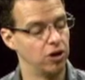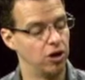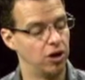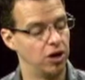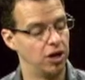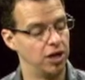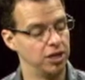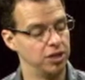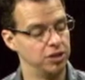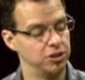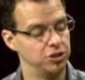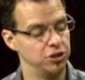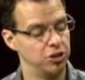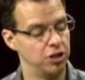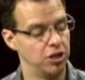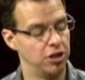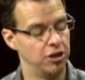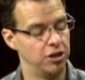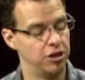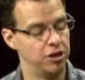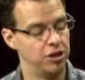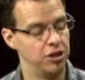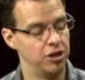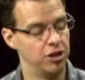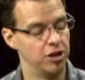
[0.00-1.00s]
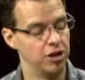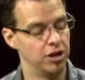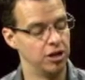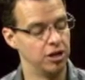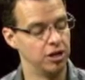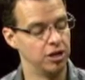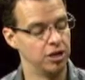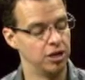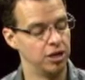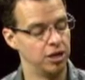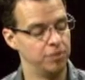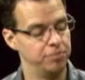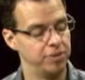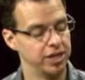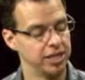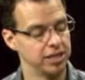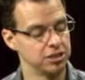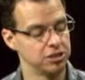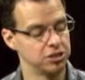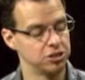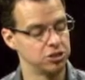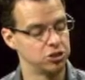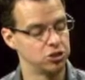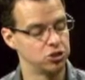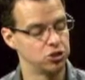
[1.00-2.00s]
on the
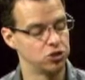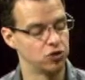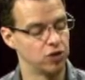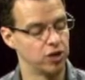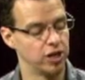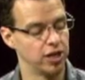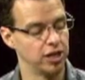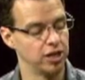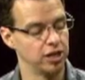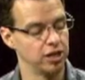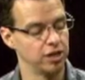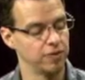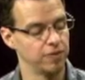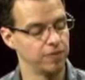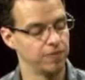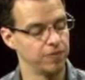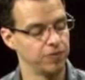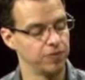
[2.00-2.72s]
biggest string,